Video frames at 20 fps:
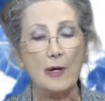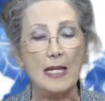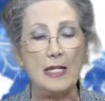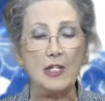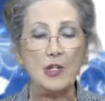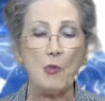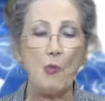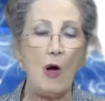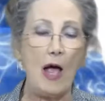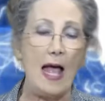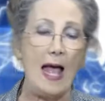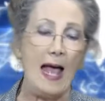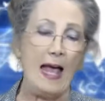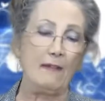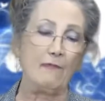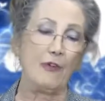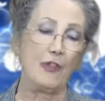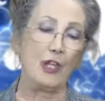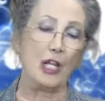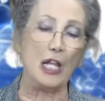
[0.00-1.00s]
into
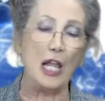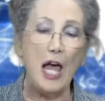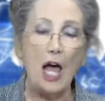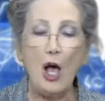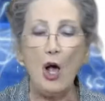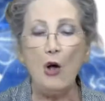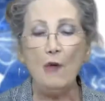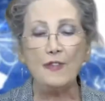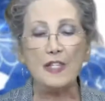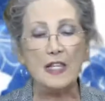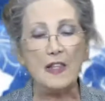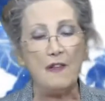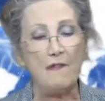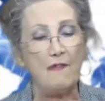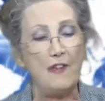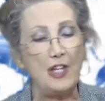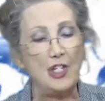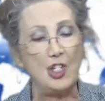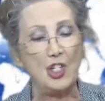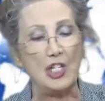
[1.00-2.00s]
wine, for the loaves and the
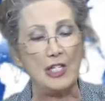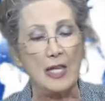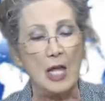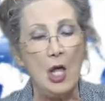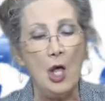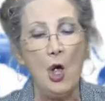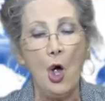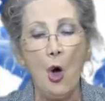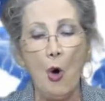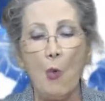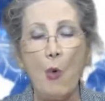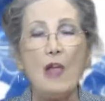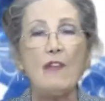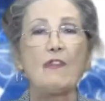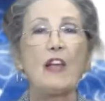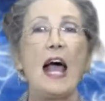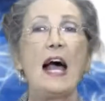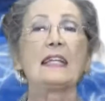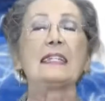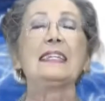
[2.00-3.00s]
fishes.
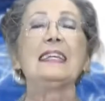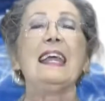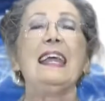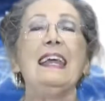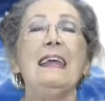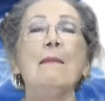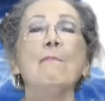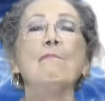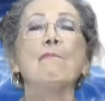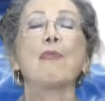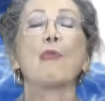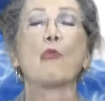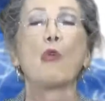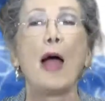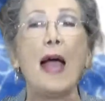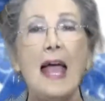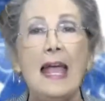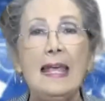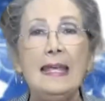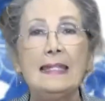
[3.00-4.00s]
We've got to
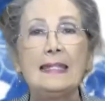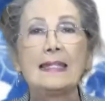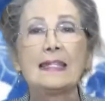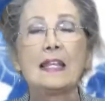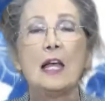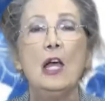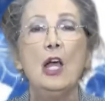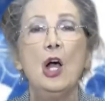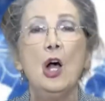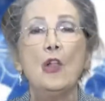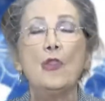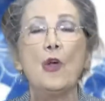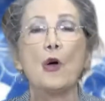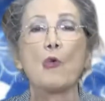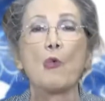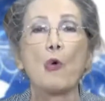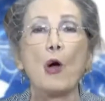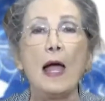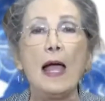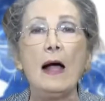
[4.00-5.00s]
embrace the
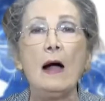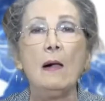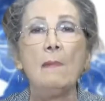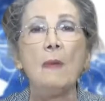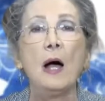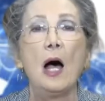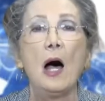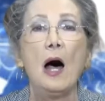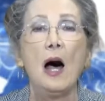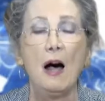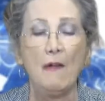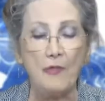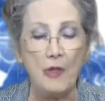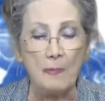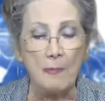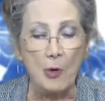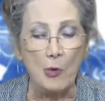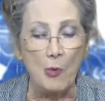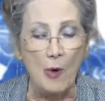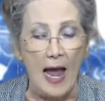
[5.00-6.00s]
realm of the
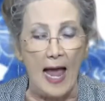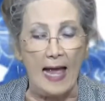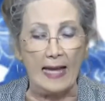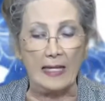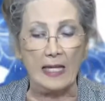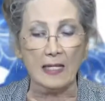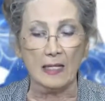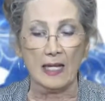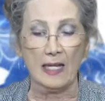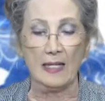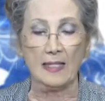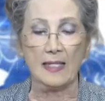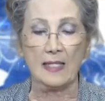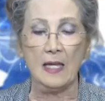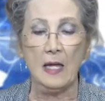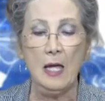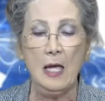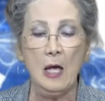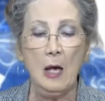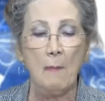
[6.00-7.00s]
miraculous
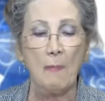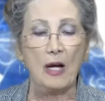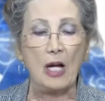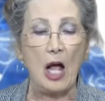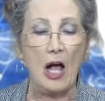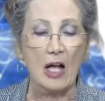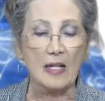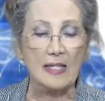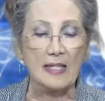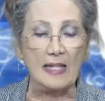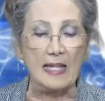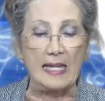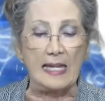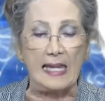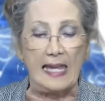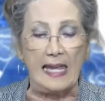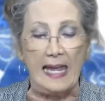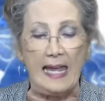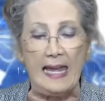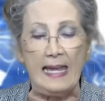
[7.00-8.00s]
because the
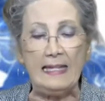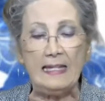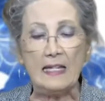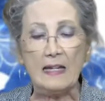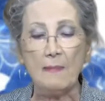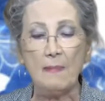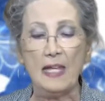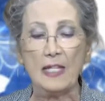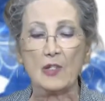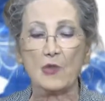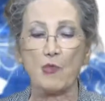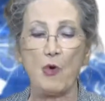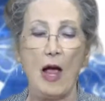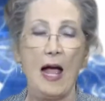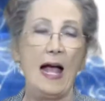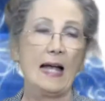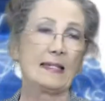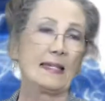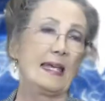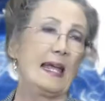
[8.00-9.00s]
kingdom is
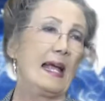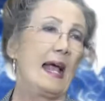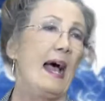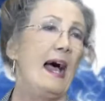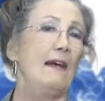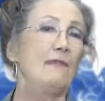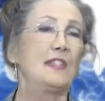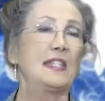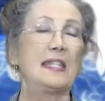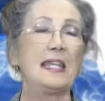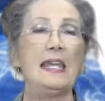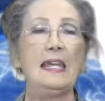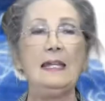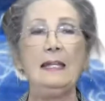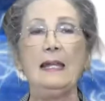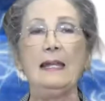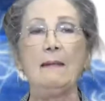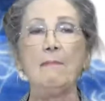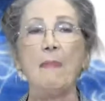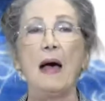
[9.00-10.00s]
rising. I've seen
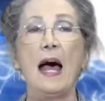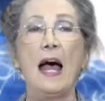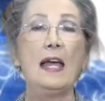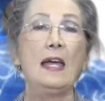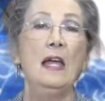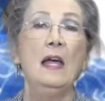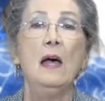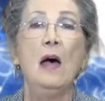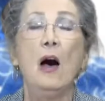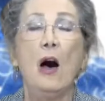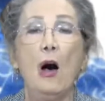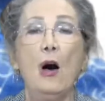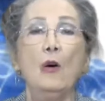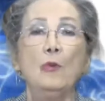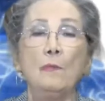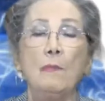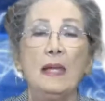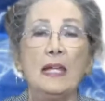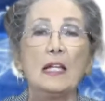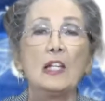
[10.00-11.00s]
in my
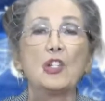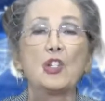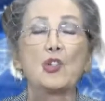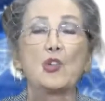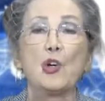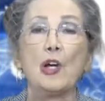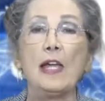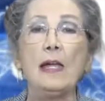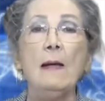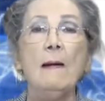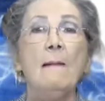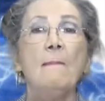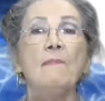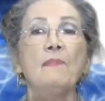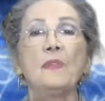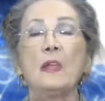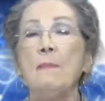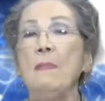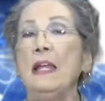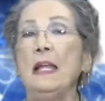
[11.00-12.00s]
own ministry
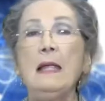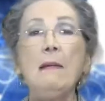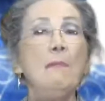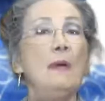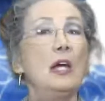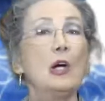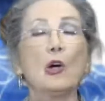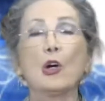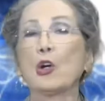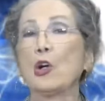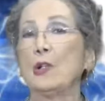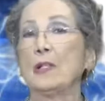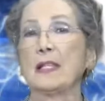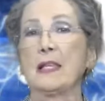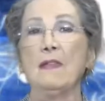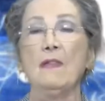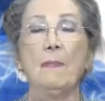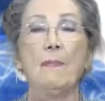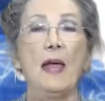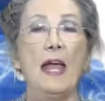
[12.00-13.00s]
many miracles
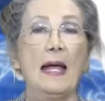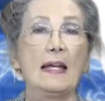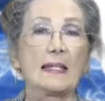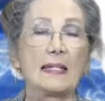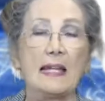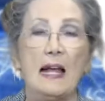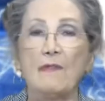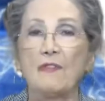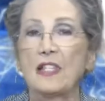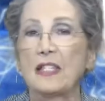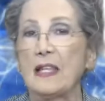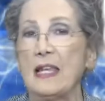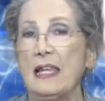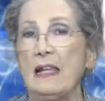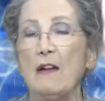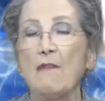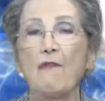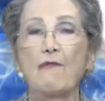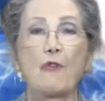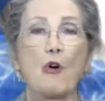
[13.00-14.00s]
in the past. I've seen
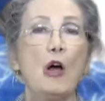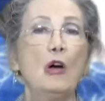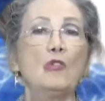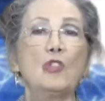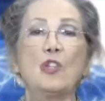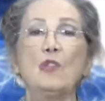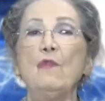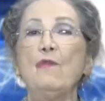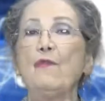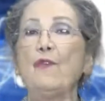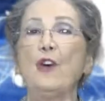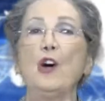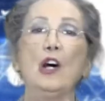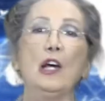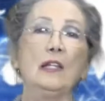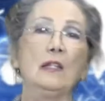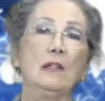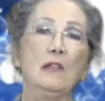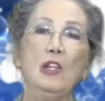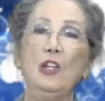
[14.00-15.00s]
a frozen
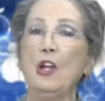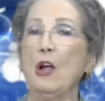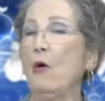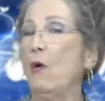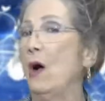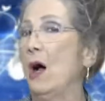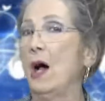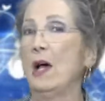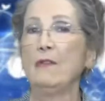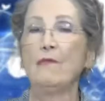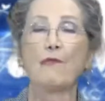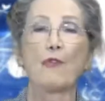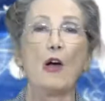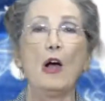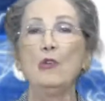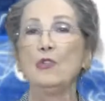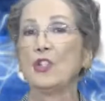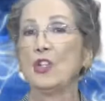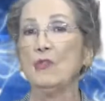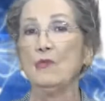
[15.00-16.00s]
foot, you know,
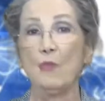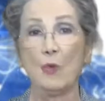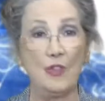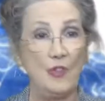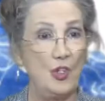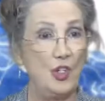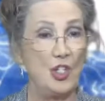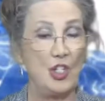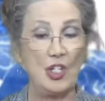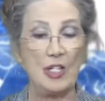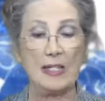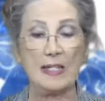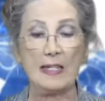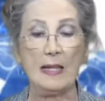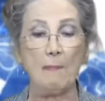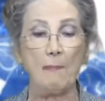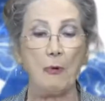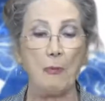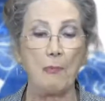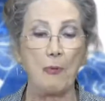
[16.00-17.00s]
unfrozen with just a
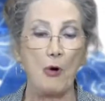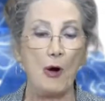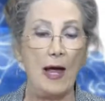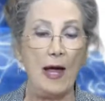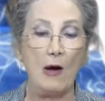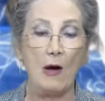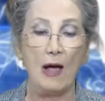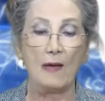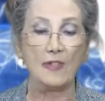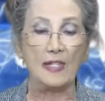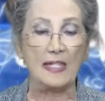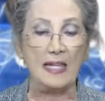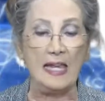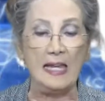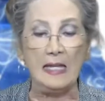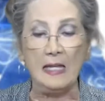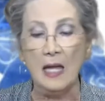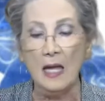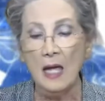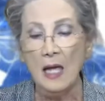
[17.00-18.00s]
simple prayer. I've
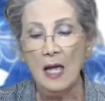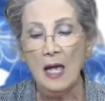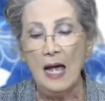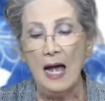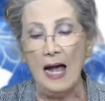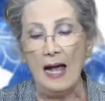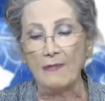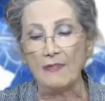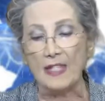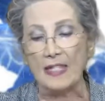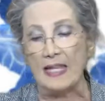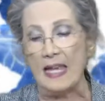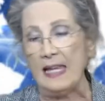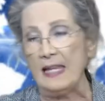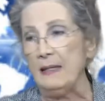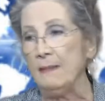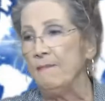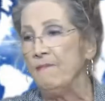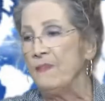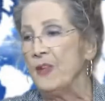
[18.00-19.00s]
seen
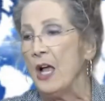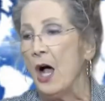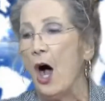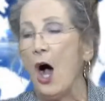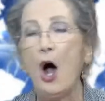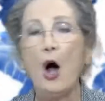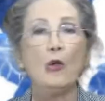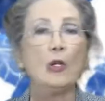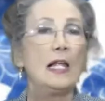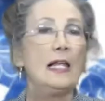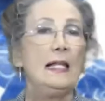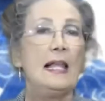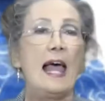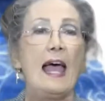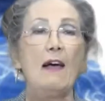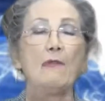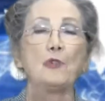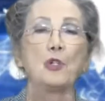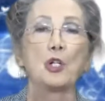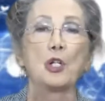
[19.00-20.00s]
holy
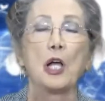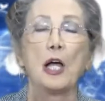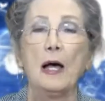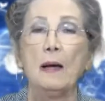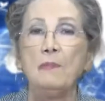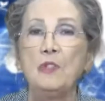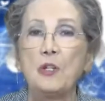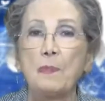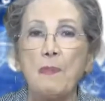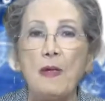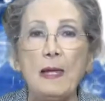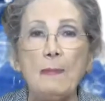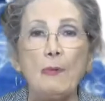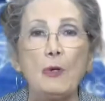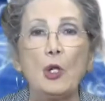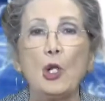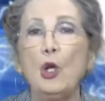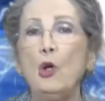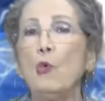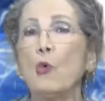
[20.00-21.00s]
laughter come to
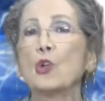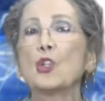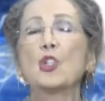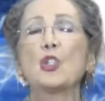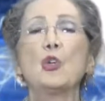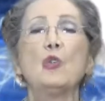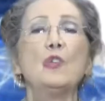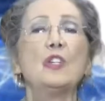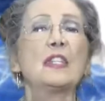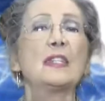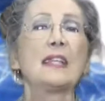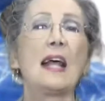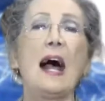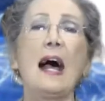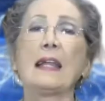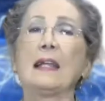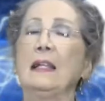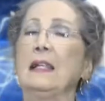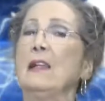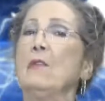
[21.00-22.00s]
people who were
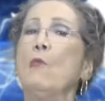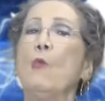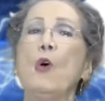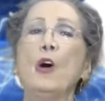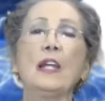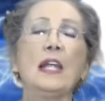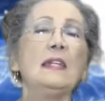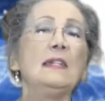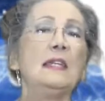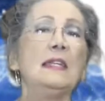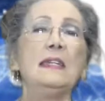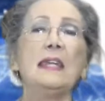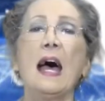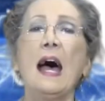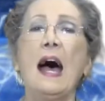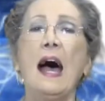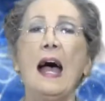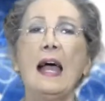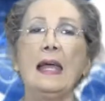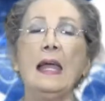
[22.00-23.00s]
suicidal and wanting to
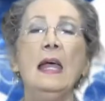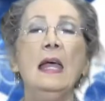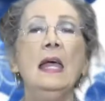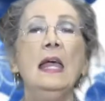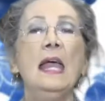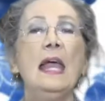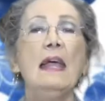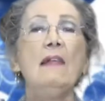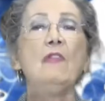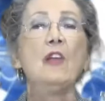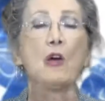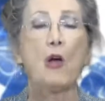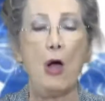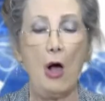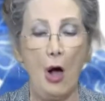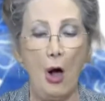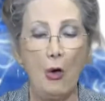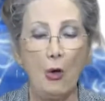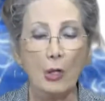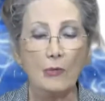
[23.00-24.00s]
die, and their
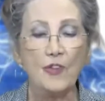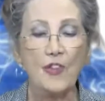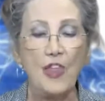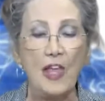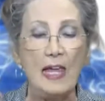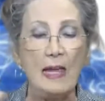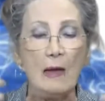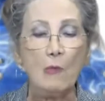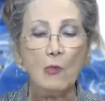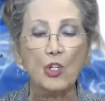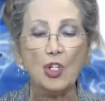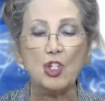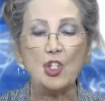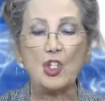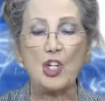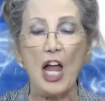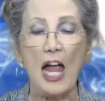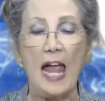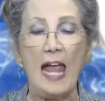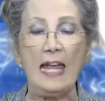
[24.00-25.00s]
whole thing was
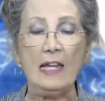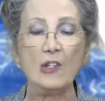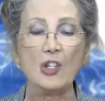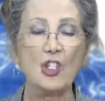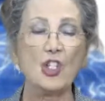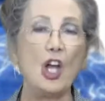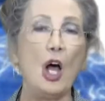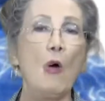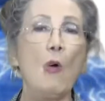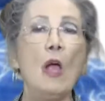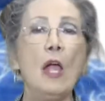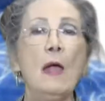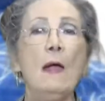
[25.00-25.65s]
changed. So